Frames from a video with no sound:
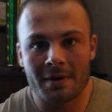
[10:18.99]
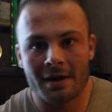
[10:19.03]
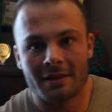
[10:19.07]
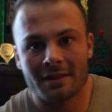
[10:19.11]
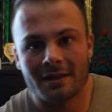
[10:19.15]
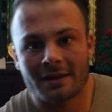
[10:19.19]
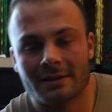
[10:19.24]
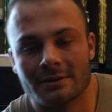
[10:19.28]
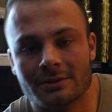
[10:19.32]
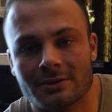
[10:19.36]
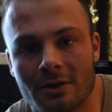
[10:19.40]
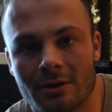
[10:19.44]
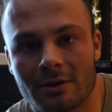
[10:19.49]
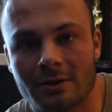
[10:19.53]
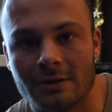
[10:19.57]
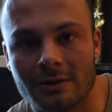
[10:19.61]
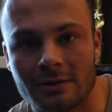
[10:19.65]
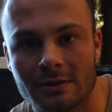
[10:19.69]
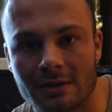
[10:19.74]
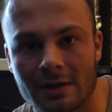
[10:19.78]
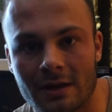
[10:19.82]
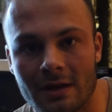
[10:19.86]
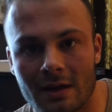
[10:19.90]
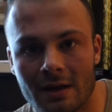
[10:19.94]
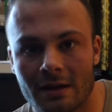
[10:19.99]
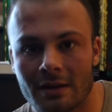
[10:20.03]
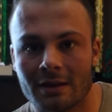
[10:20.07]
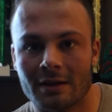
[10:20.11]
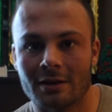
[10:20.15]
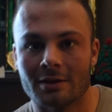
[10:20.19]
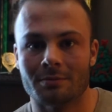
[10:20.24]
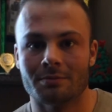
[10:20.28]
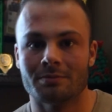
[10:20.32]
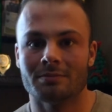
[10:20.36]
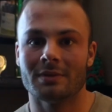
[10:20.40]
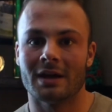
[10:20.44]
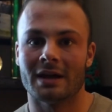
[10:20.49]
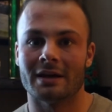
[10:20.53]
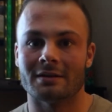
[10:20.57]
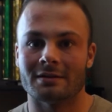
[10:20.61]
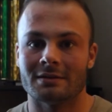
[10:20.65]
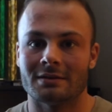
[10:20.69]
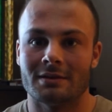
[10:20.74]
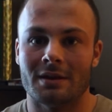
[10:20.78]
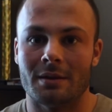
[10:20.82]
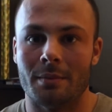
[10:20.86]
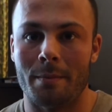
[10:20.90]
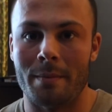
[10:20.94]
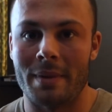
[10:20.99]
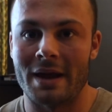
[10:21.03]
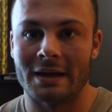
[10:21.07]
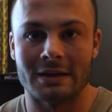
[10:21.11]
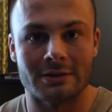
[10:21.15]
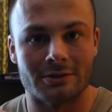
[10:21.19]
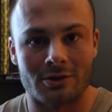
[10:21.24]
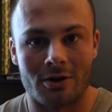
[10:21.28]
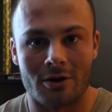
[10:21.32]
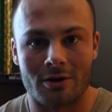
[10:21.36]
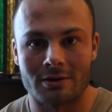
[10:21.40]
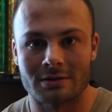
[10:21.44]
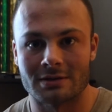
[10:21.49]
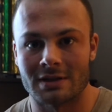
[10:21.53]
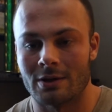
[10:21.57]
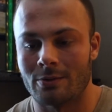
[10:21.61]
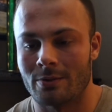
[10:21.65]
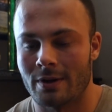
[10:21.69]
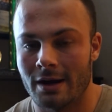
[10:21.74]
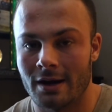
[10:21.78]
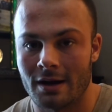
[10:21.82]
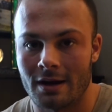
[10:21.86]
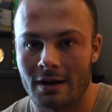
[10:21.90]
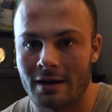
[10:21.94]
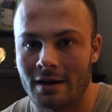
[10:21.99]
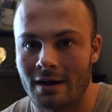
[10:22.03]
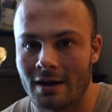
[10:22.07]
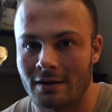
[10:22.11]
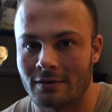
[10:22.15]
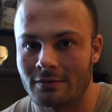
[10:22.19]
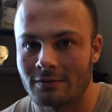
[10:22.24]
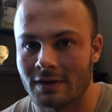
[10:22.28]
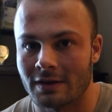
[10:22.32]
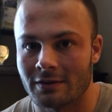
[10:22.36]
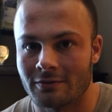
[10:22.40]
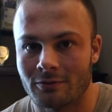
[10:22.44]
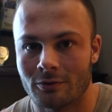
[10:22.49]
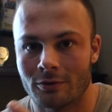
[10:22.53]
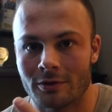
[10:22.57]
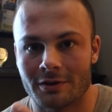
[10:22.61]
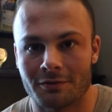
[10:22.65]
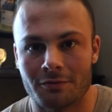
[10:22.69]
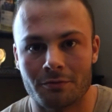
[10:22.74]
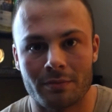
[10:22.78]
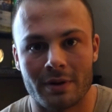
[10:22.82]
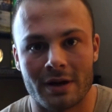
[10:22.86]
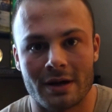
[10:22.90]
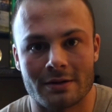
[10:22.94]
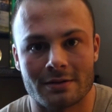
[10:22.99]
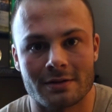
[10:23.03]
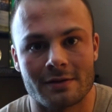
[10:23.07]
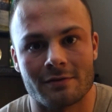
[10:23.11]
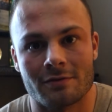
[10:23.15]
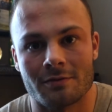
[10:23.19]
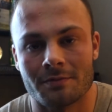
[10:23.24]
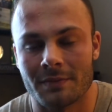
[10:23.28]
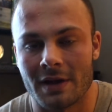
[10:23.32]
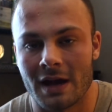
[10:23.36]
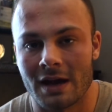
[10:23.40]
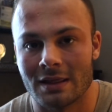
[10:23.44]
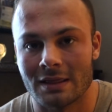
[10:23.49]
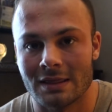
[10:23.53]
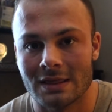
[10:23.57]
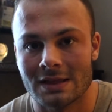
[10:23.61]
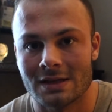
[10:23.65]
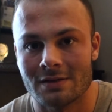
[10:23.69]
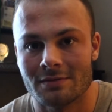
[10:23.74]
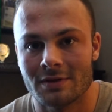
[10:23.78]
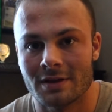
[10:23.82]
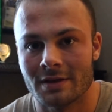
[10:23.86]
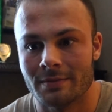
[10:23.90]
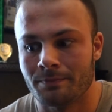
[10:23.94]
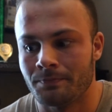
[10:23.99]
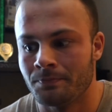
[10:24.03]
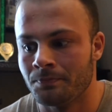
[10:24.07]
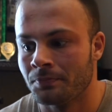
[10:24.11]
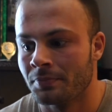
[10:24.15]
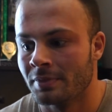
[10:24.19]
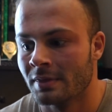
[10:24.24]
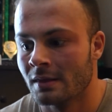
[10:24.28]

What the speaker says: Athletic joggers. They're like the main joggers I wear. I have like 4 different pairs of them. I love them.